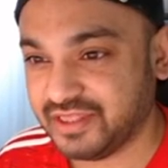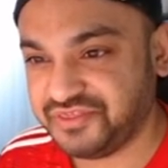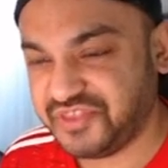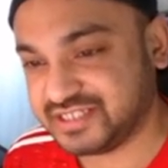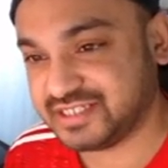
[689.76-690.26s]

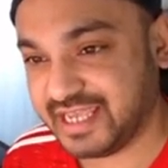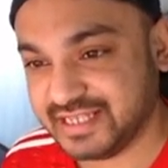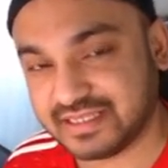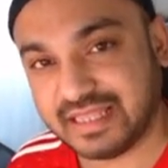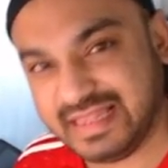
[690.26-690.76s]
This
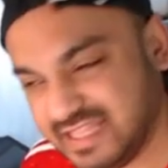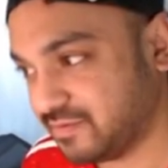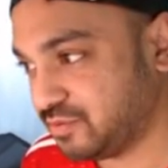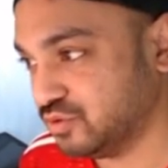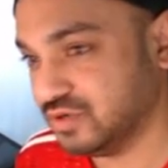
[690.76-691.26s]
is
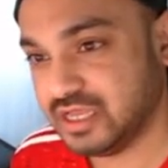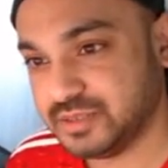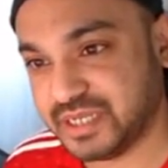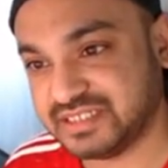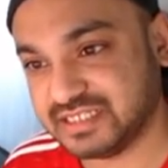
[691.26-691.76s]
Liverpool
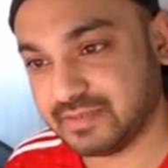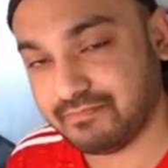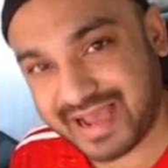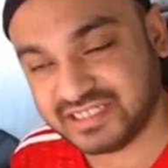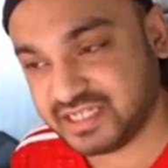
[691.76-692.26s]
versus
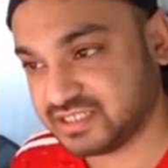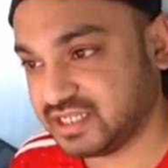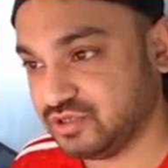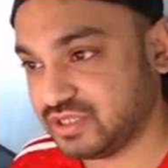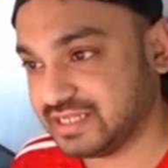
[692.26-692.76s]
Manchester
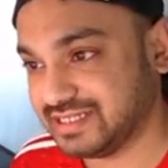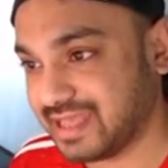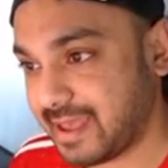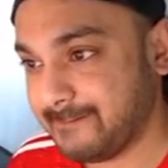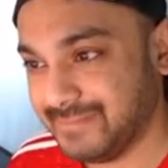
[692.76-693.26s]
United
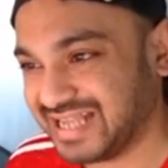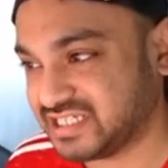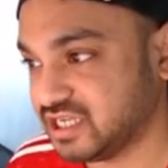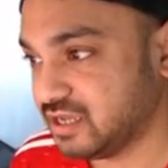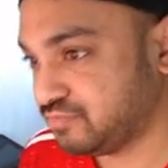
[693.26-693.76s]

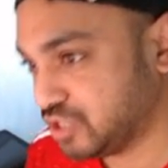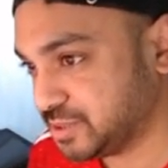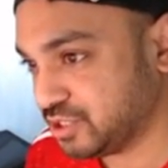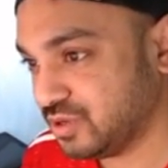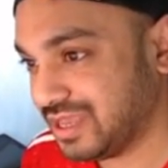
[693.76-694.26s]
match
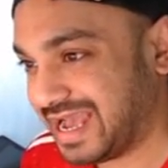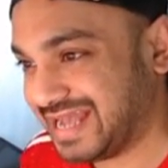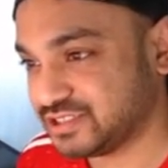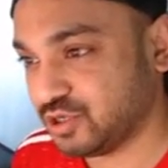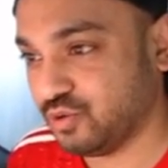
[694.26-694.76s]
preview.
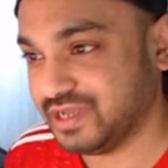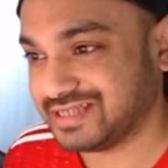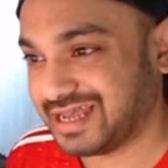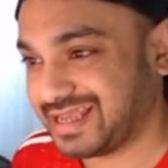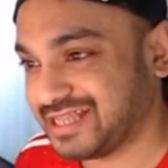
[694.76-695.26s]
As always,
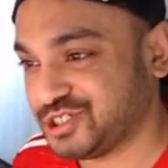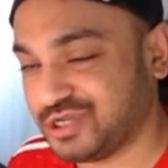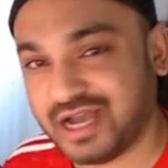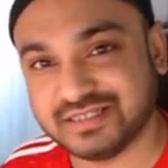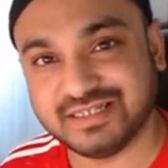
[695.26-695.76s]
I catch you
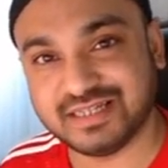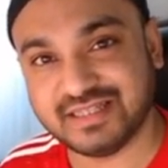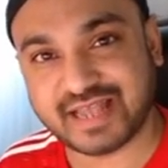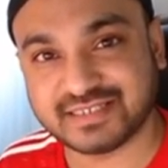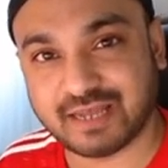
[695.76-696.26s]
guys in the
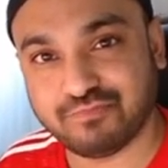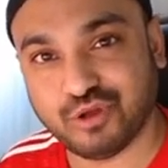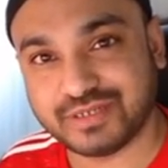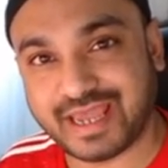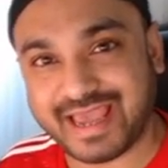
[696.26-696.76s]
next
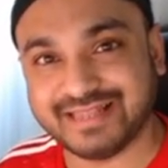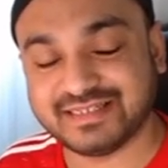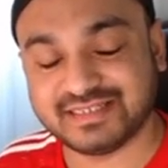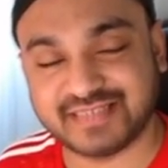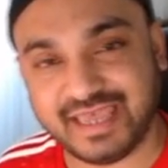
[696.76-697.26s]
upload, and
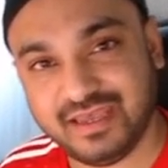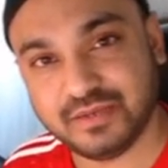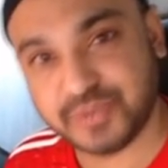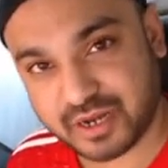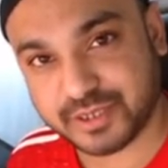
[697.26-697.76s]
stay
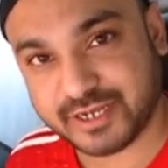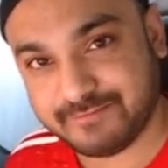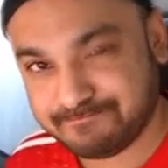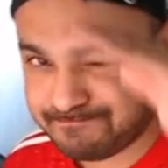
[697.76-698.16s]
funny.